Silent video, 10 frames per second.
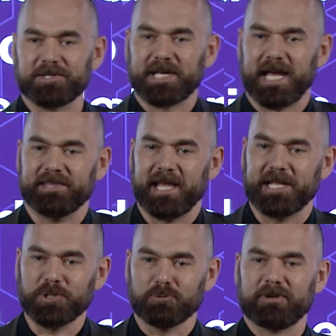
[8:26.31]
and
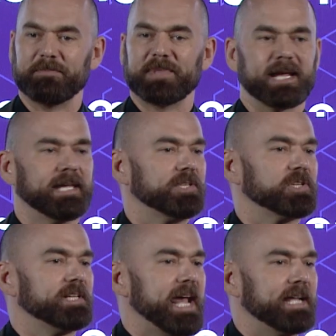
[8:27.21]
then you rip that
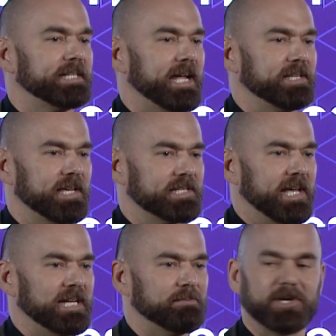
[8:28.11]
kitchen out 10 years
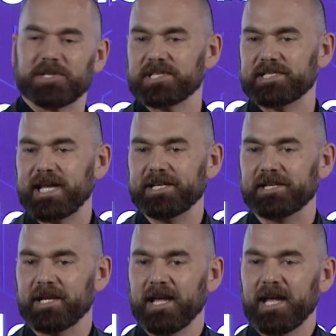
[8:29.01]
later because it's dated,